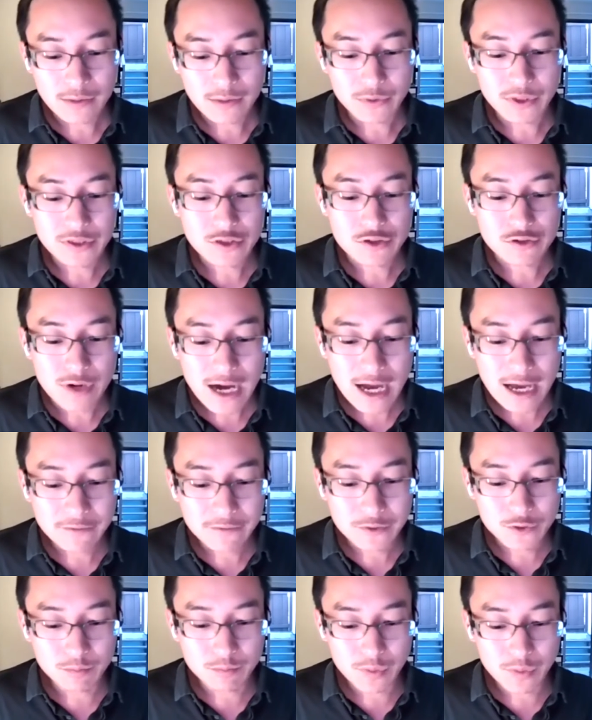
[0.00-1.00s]
that we
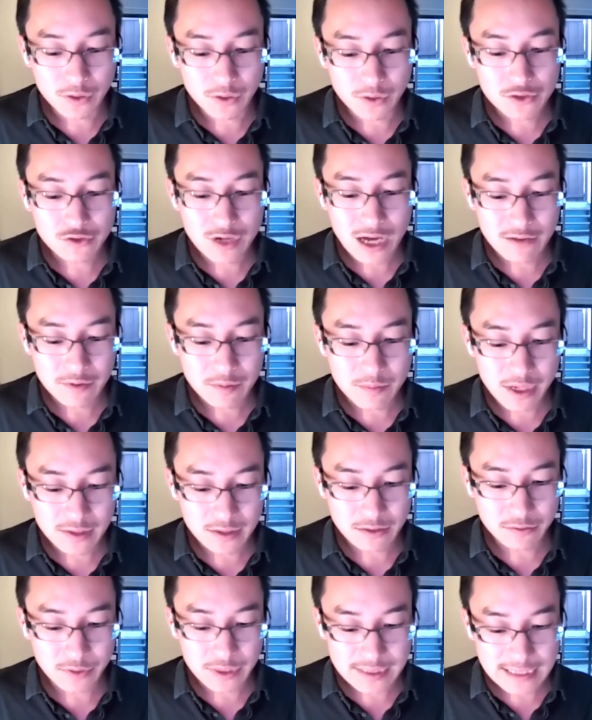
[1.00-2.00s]
strive to both drive
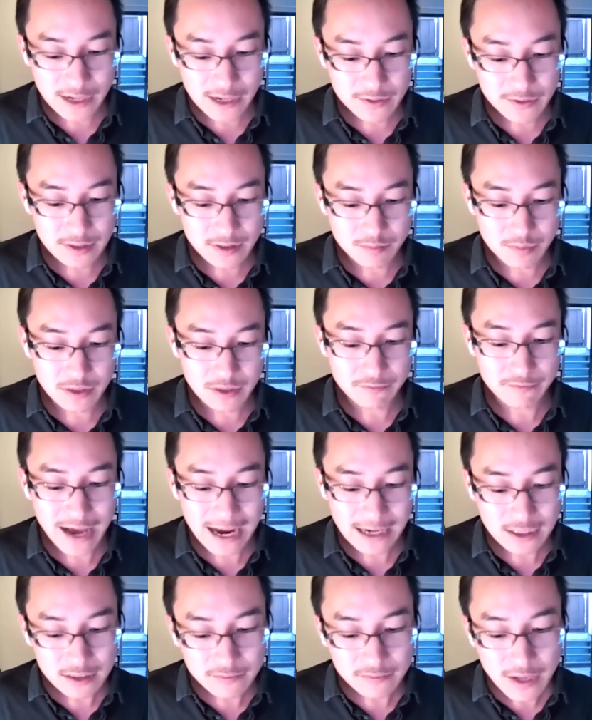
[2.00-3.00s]
amazing results and be
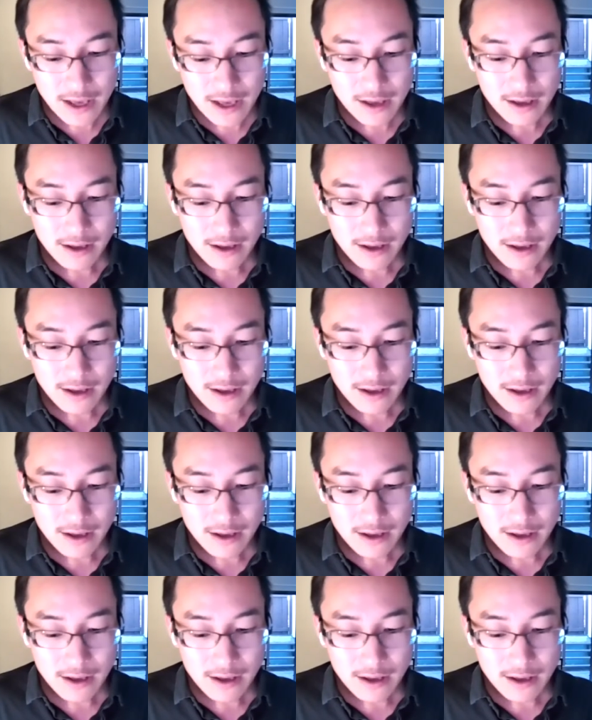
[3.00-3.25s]
effective,